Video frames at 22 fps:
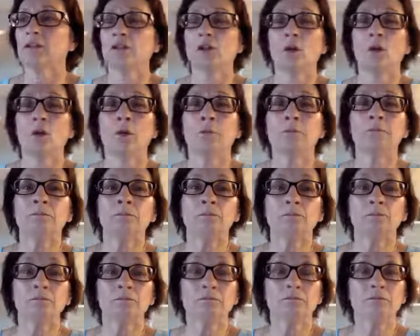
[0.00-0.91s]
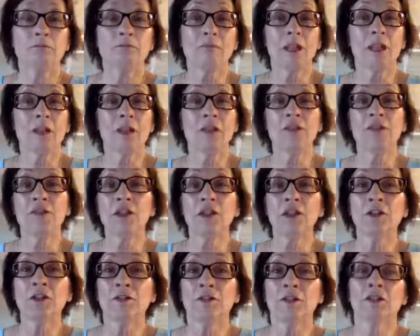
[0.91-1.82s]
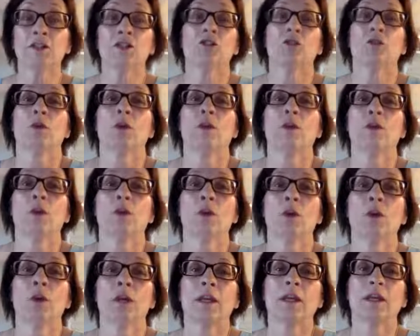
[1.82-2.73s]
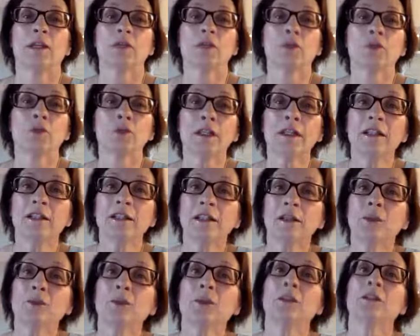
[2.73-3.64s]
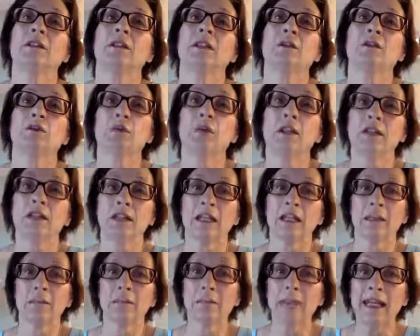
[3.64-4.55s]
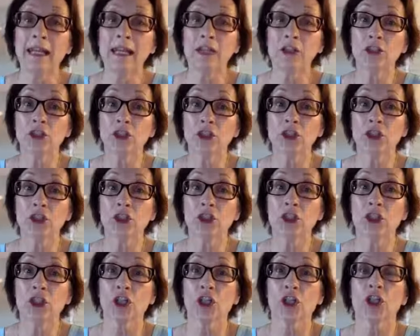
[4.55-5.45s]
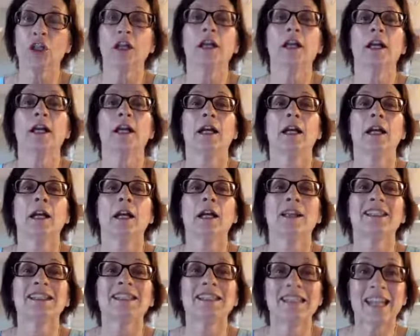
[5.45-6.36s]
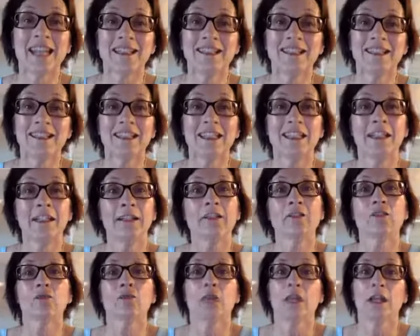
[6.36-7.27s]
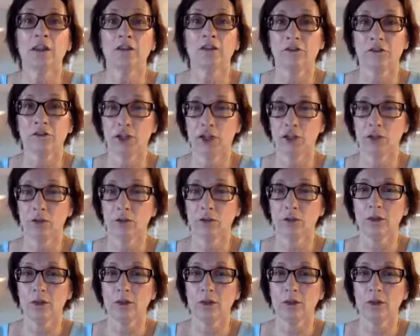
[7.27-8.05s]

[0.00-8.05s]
So the very first one, though, is really make sure Sensi is right for you.